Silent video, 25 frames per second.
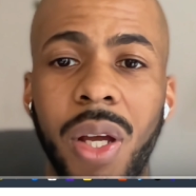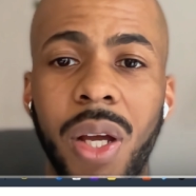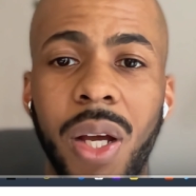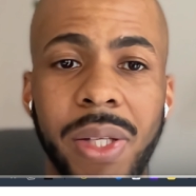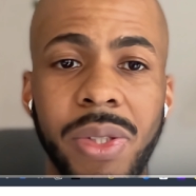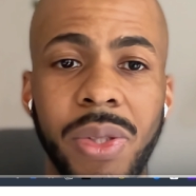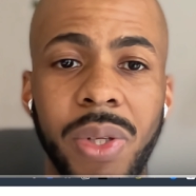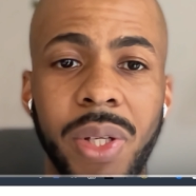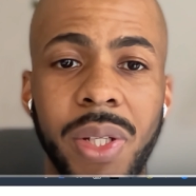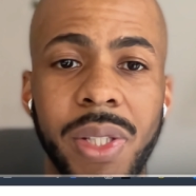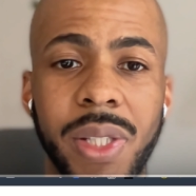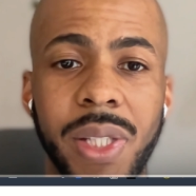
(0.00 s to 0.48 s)

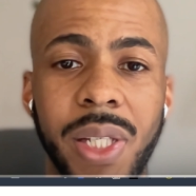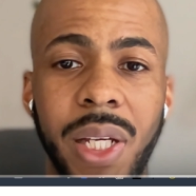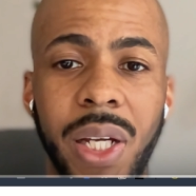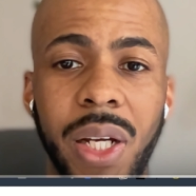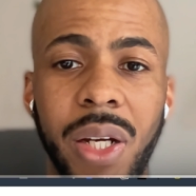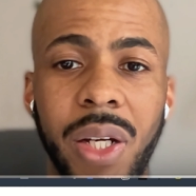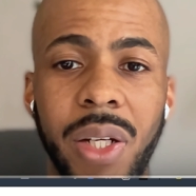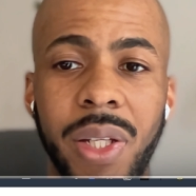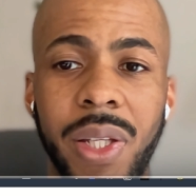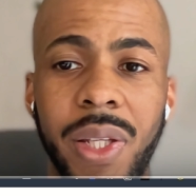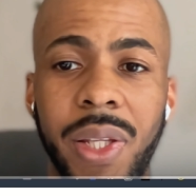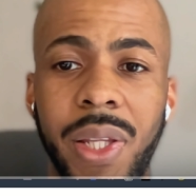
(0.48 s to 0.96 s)
As you can see
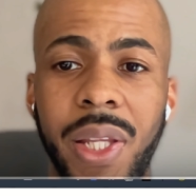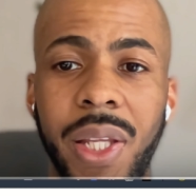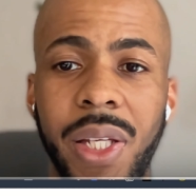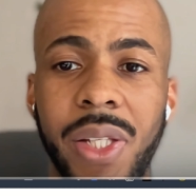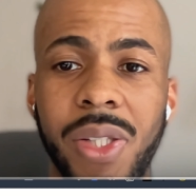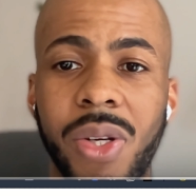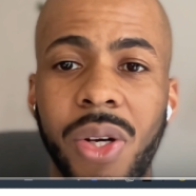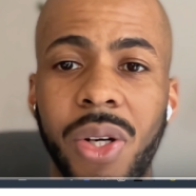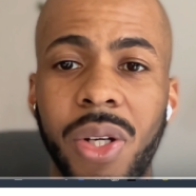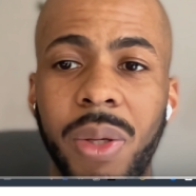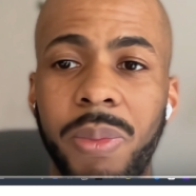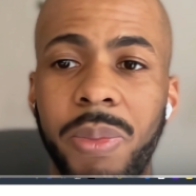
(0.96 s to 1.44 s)
here,
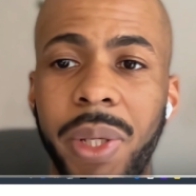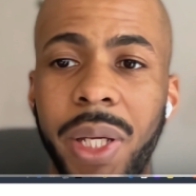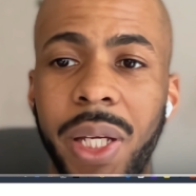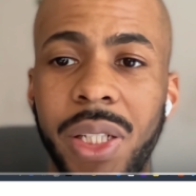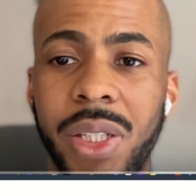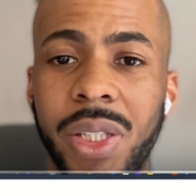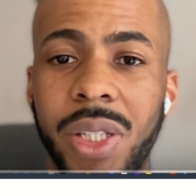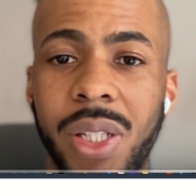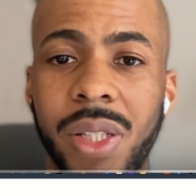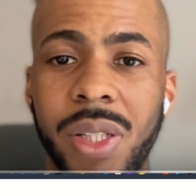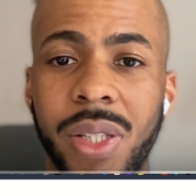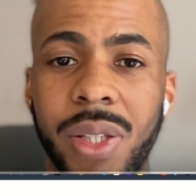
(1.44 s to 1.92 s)
these are the
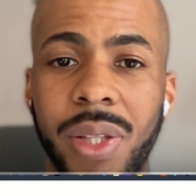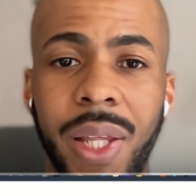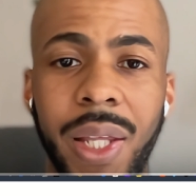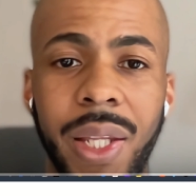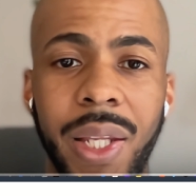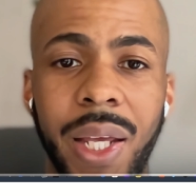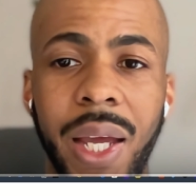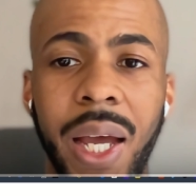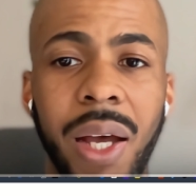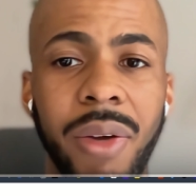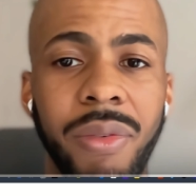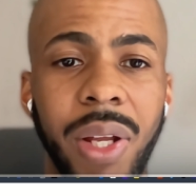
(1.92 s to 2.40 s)
pages. I think
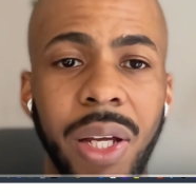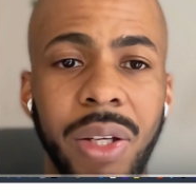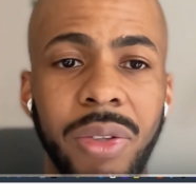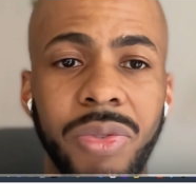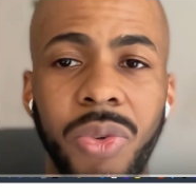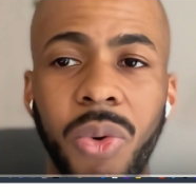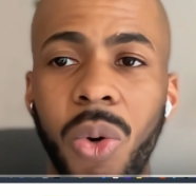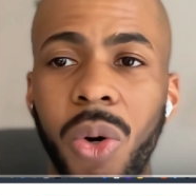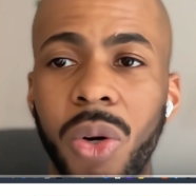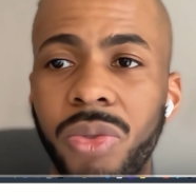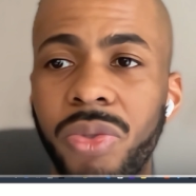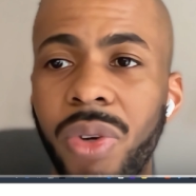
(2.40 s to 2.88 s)
they have like
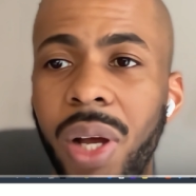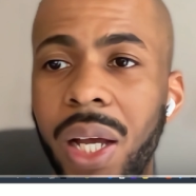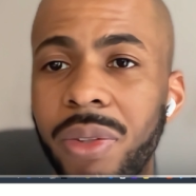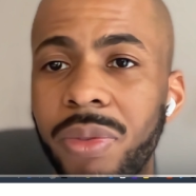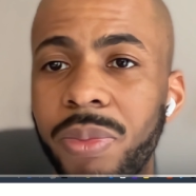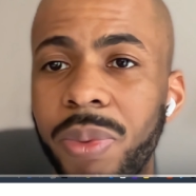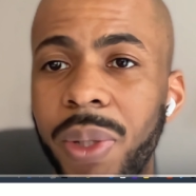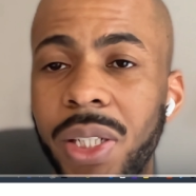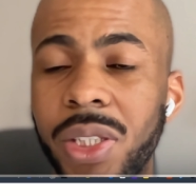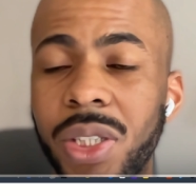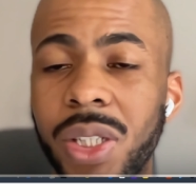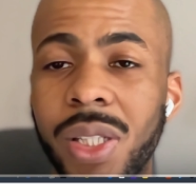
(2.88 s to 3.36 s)
4 or 5
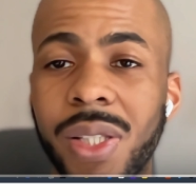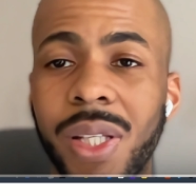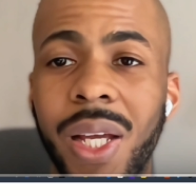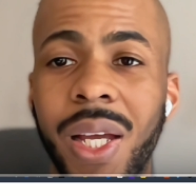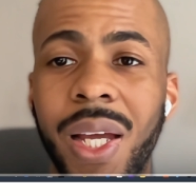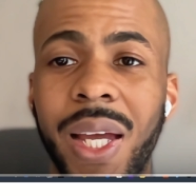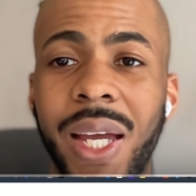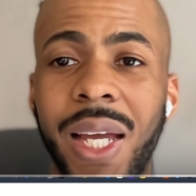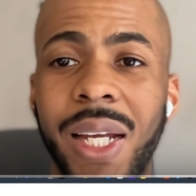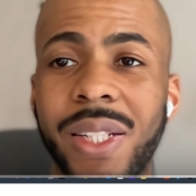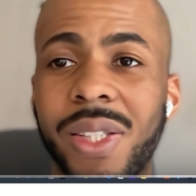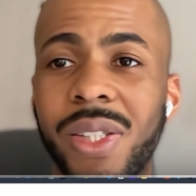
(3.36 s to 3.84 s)
pages.
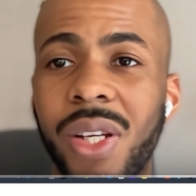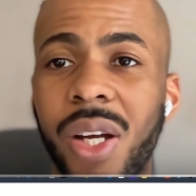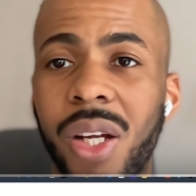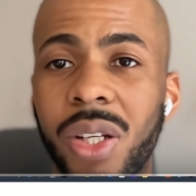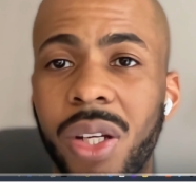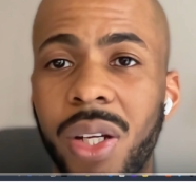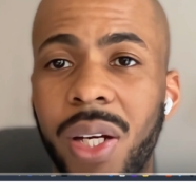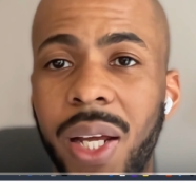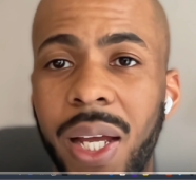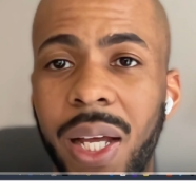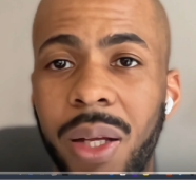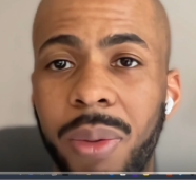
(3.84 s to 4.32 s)
It's not
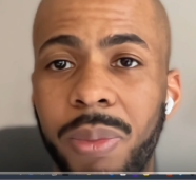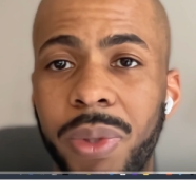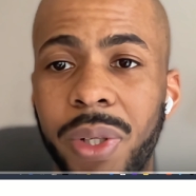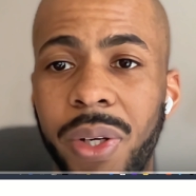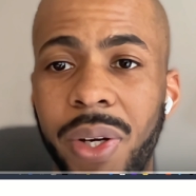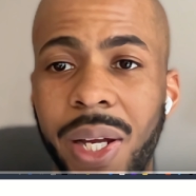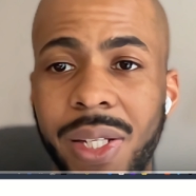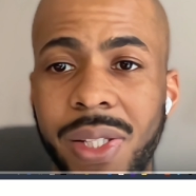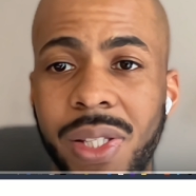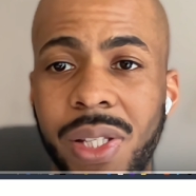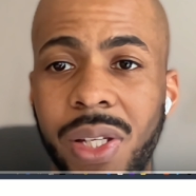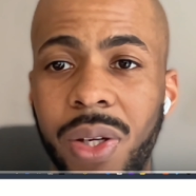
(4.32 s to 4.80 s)
going to help their
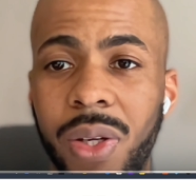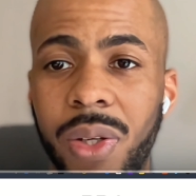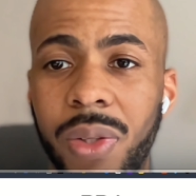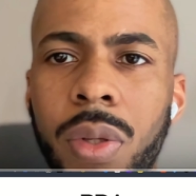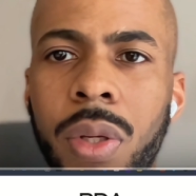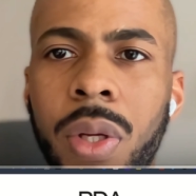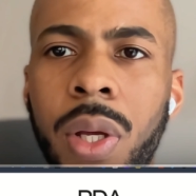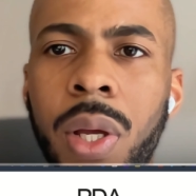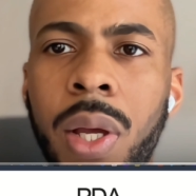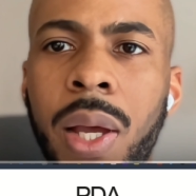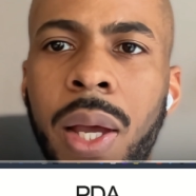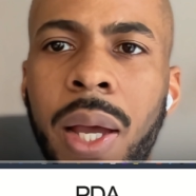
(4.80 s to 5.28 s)
SEO.
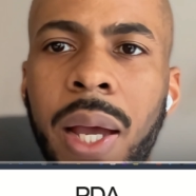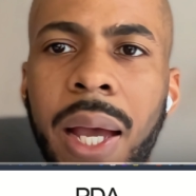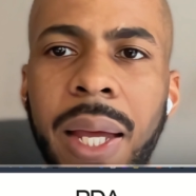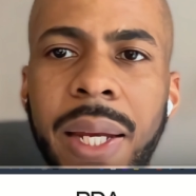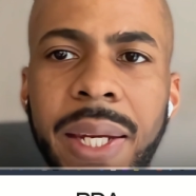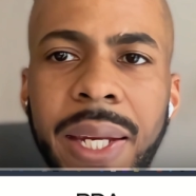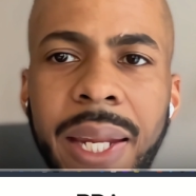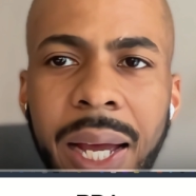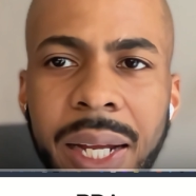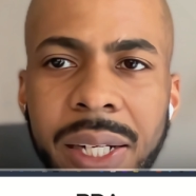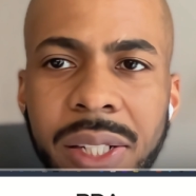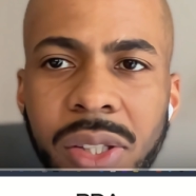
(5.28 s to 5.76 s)

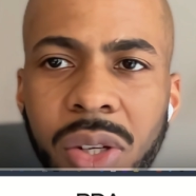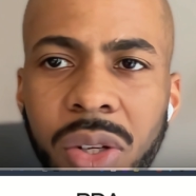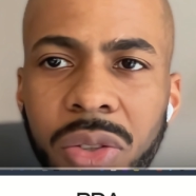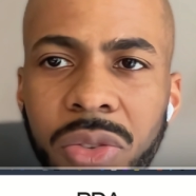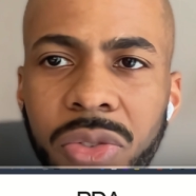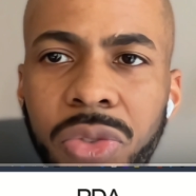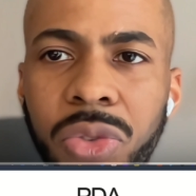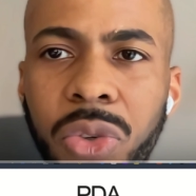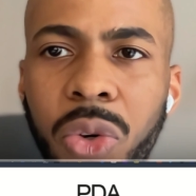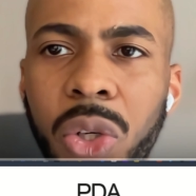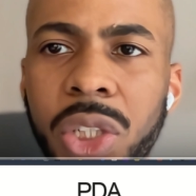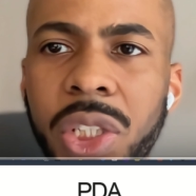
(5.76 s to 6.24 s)
And that's
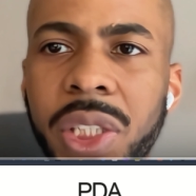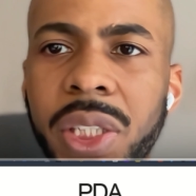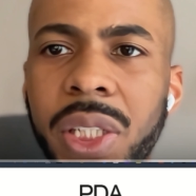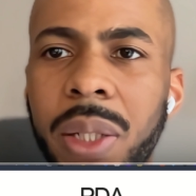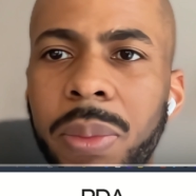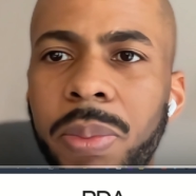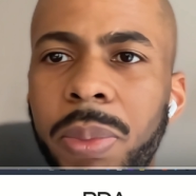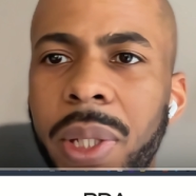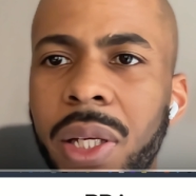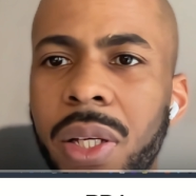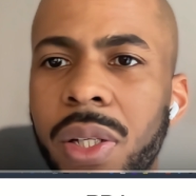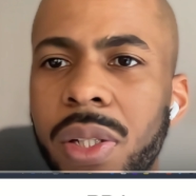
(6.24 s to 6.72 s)

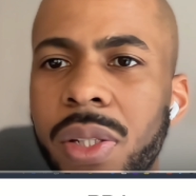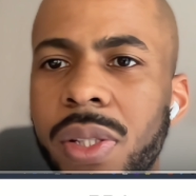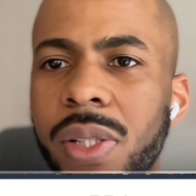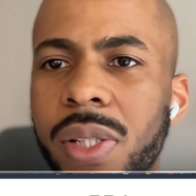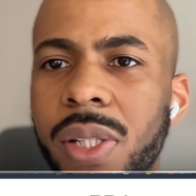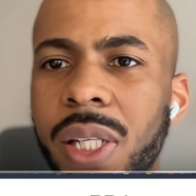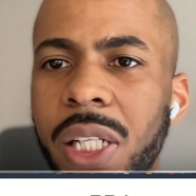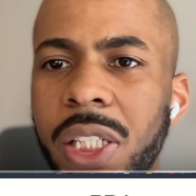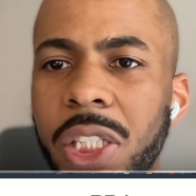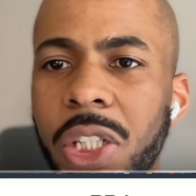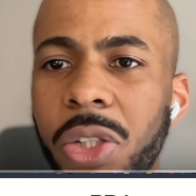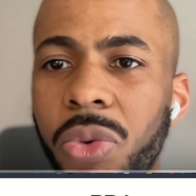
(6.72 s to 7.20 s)
unfortunate,
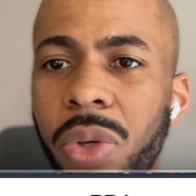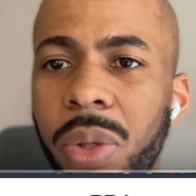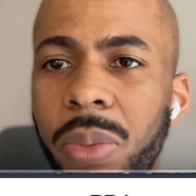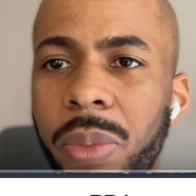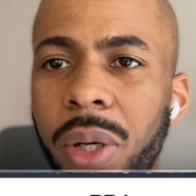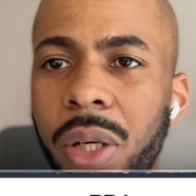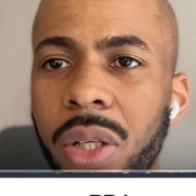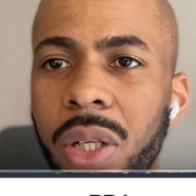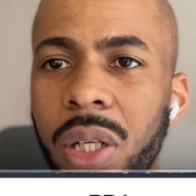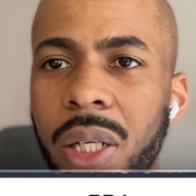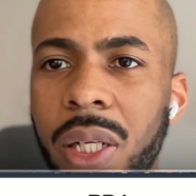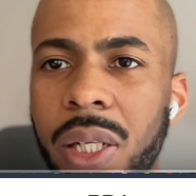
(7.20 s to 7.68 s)
because kitchen
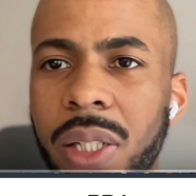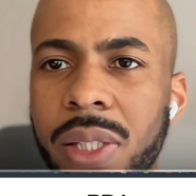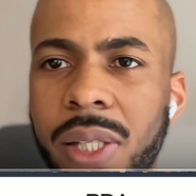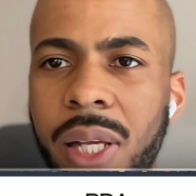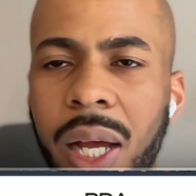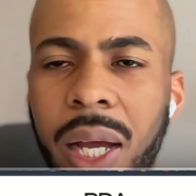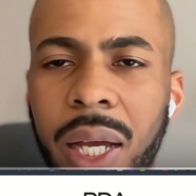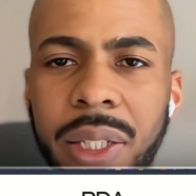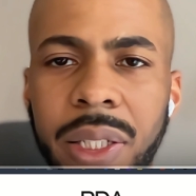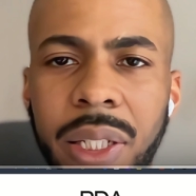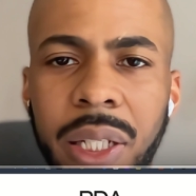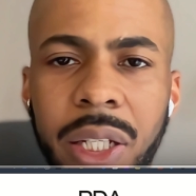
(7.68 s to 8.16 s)
remodeling is a
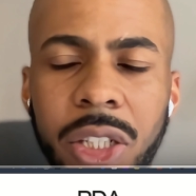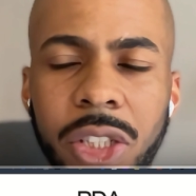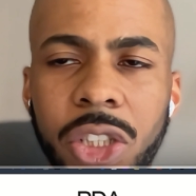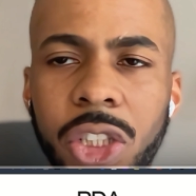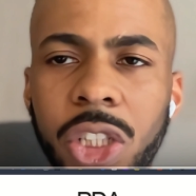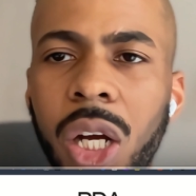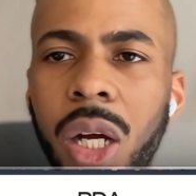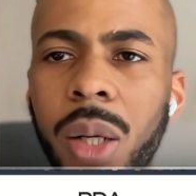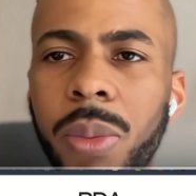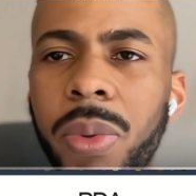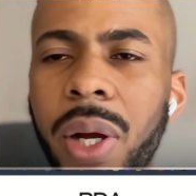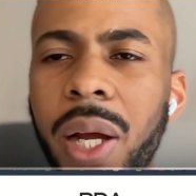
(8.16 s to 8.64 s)
high ticket
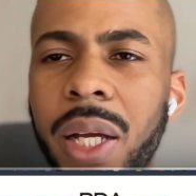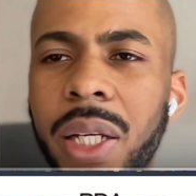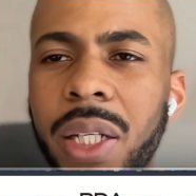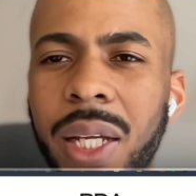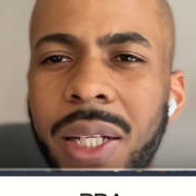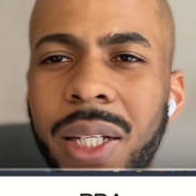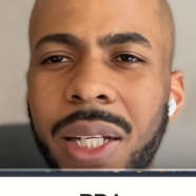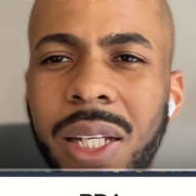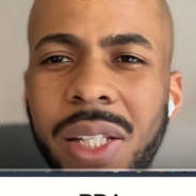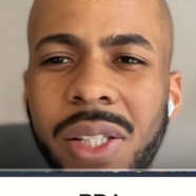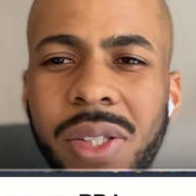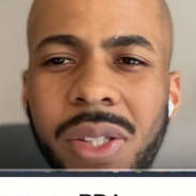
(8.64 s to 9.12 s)
job, right?
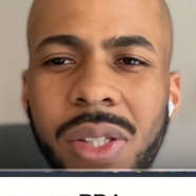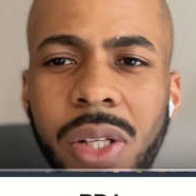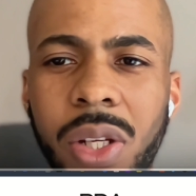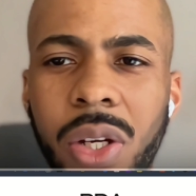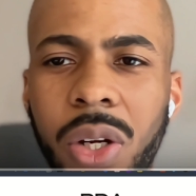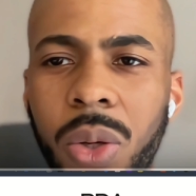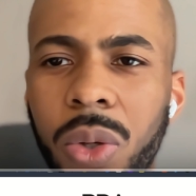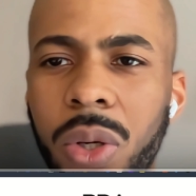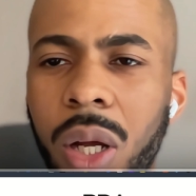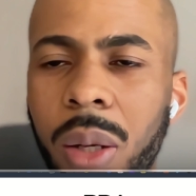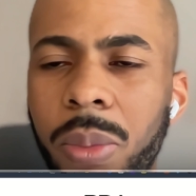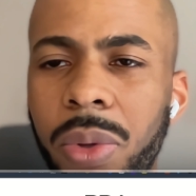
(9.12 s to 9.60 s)
At least,
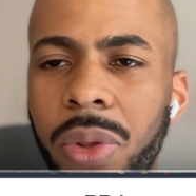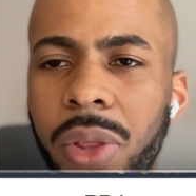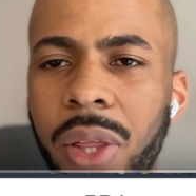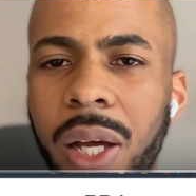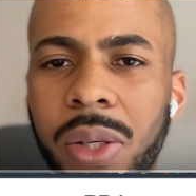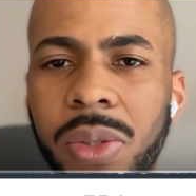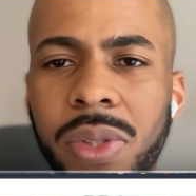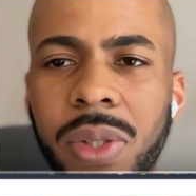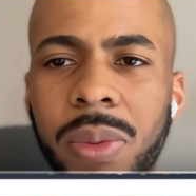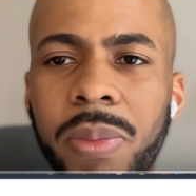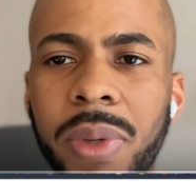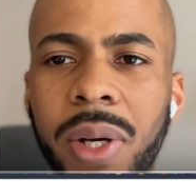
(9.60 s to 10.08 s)
a couple
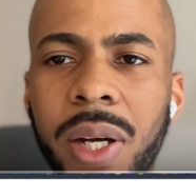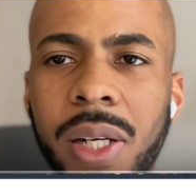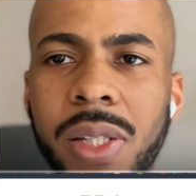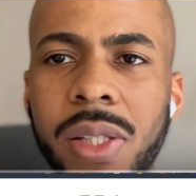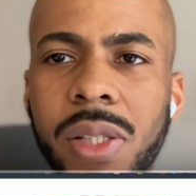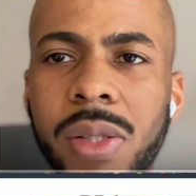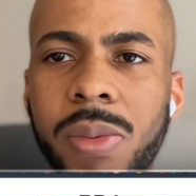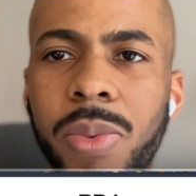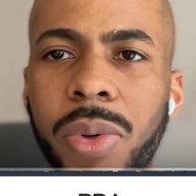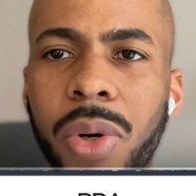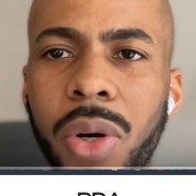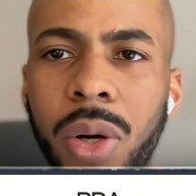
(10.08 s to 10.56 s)

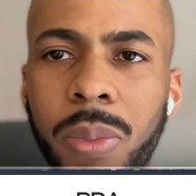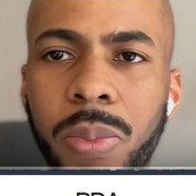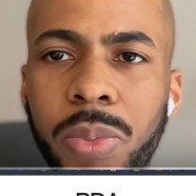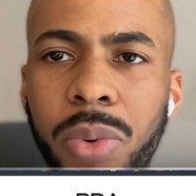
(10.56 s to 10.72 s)
$1,000 per